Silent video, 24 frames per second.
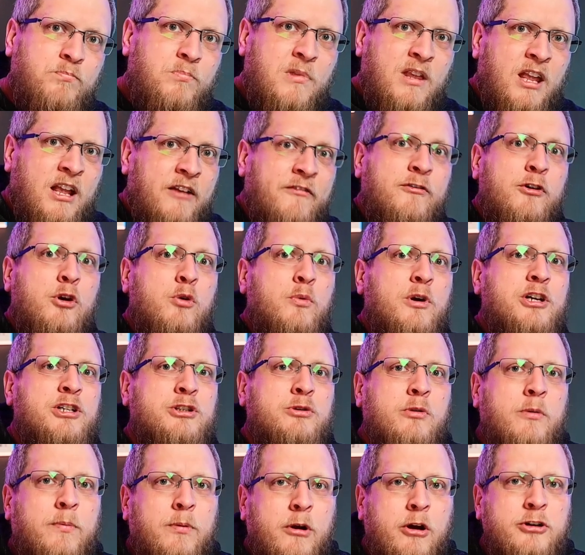If you wish
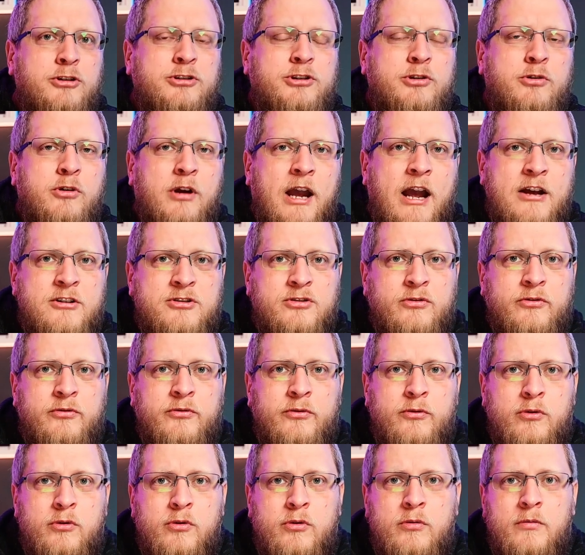to approach your council
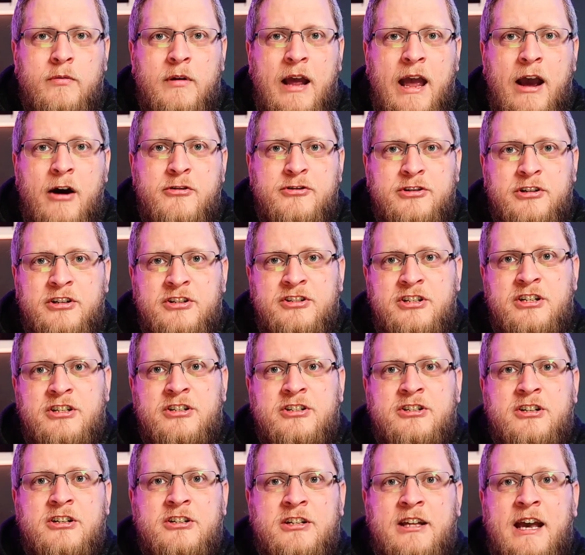for housing
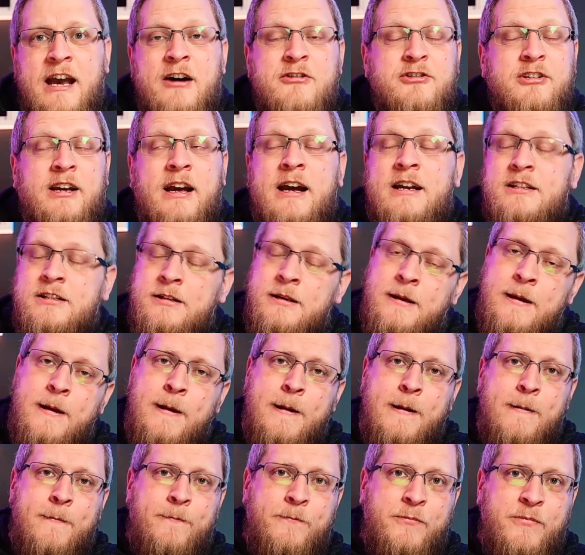assistance under the Housing Act,
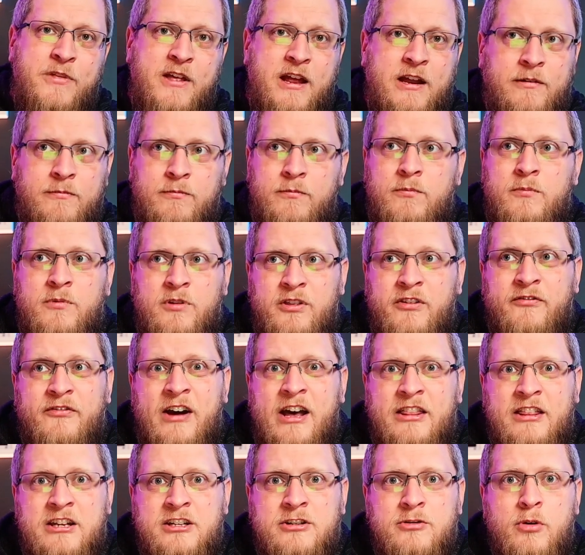then the
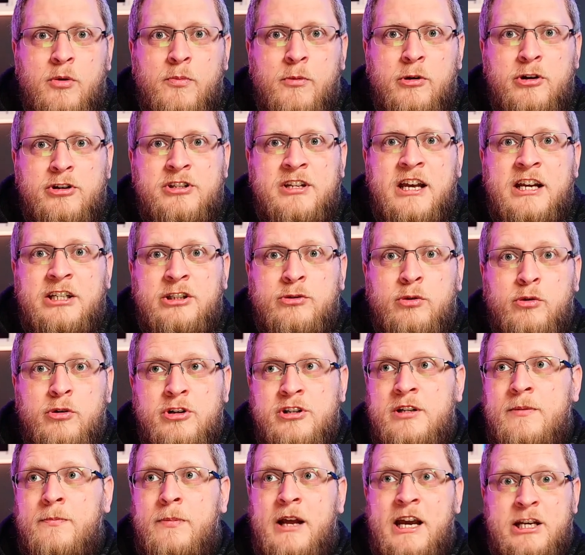fact there's non-molestation orders
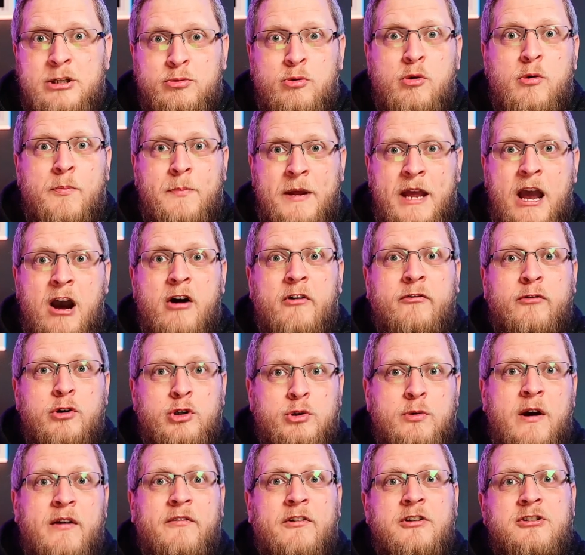in place will be helpful
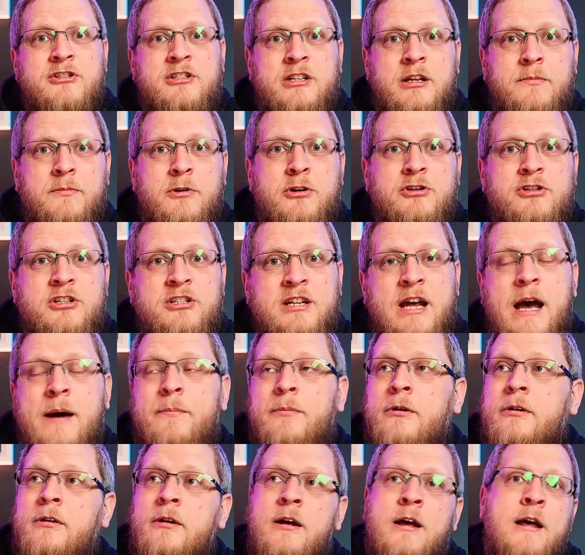to evidence the abuse that's
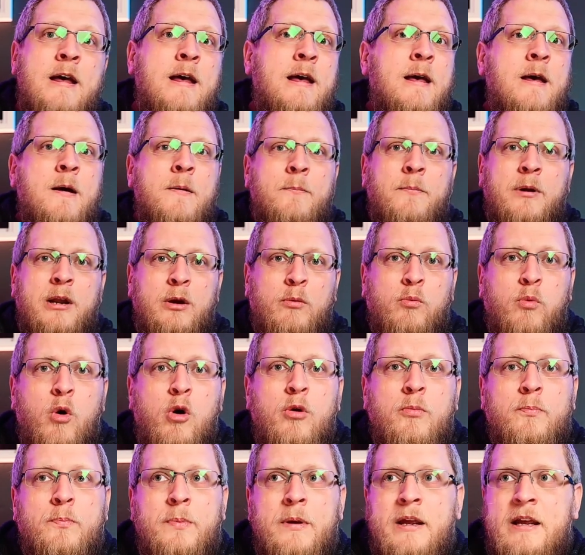happened, but it
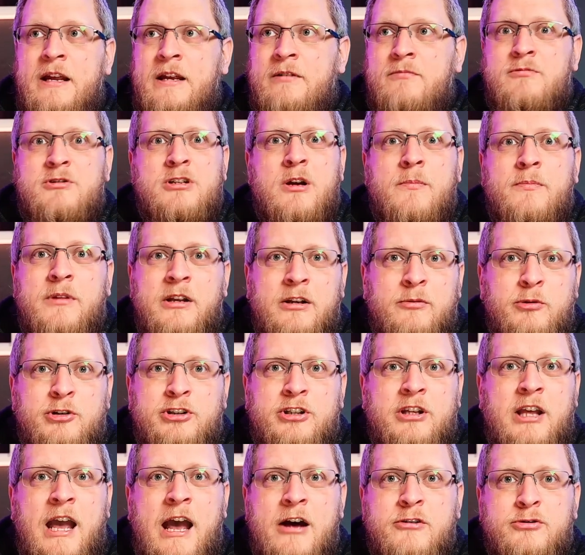won't be something
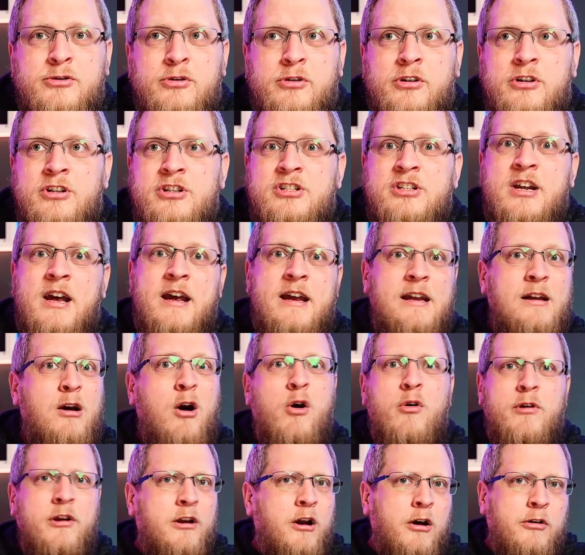which the council can say,
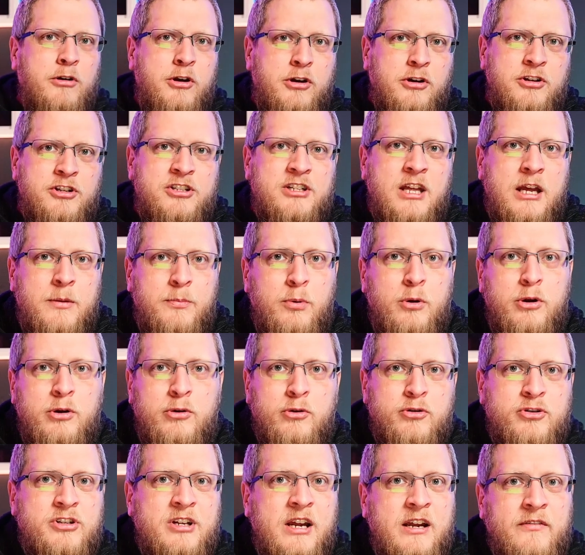oh, you can stay put,
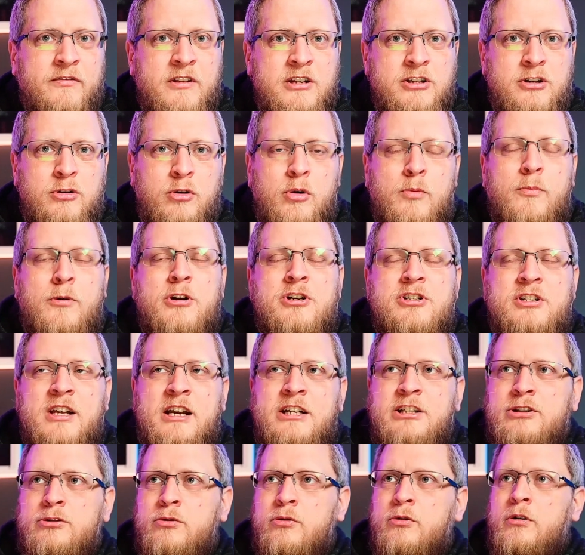you're safe, there's a
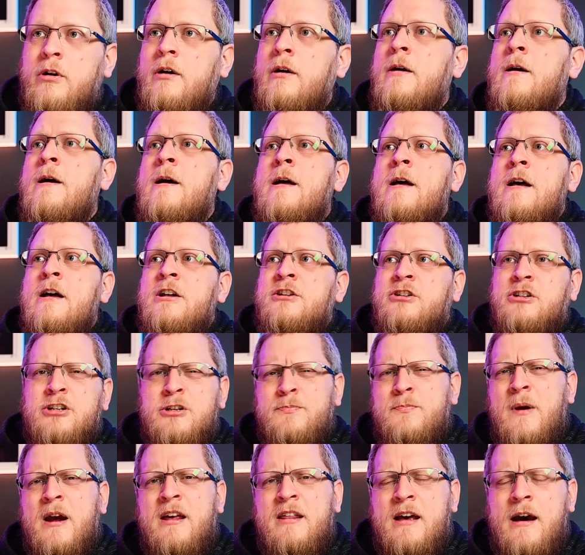non-molestation order. So
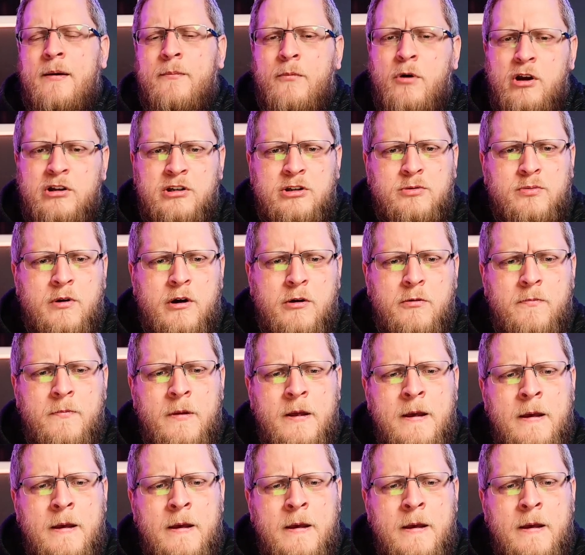just bear that in mind as well.